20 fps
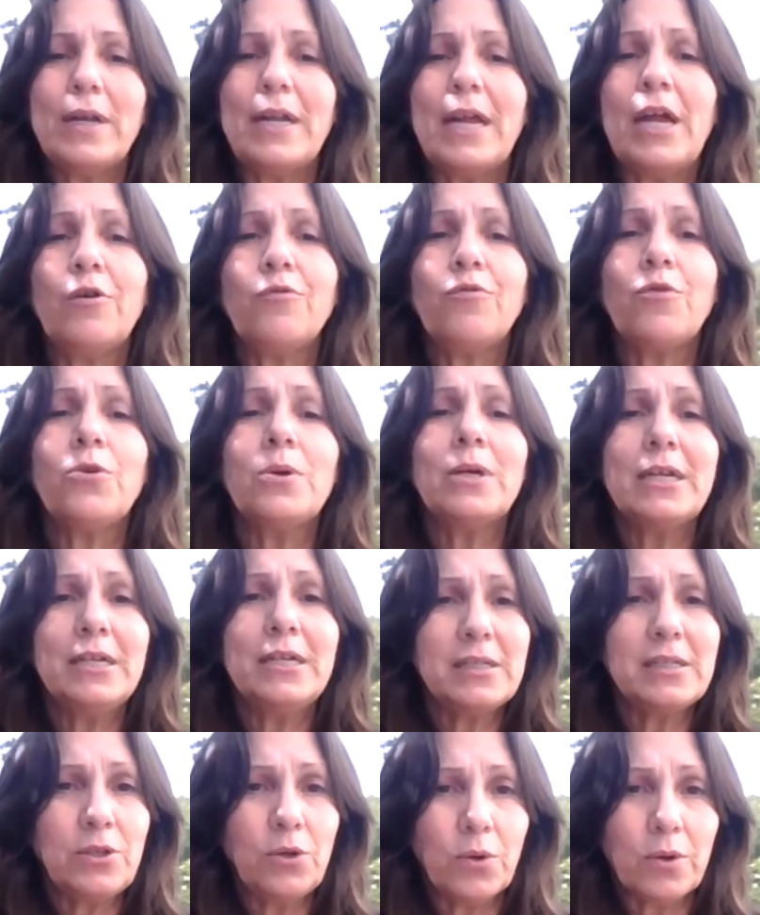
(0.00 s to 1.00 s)
Whatever
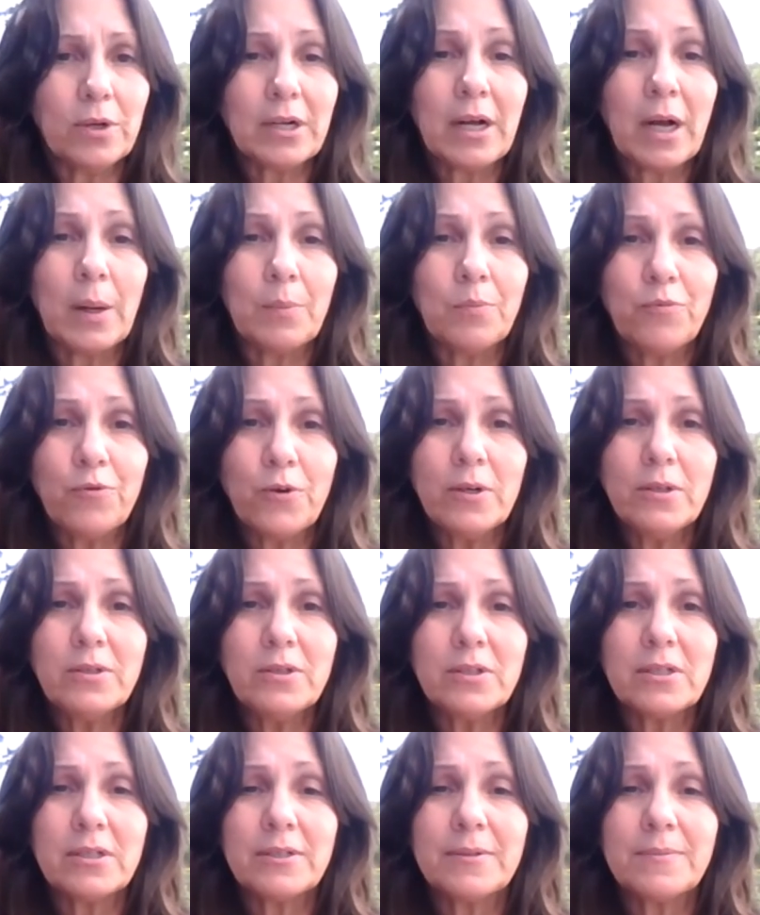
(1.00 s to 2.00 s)
is your comfort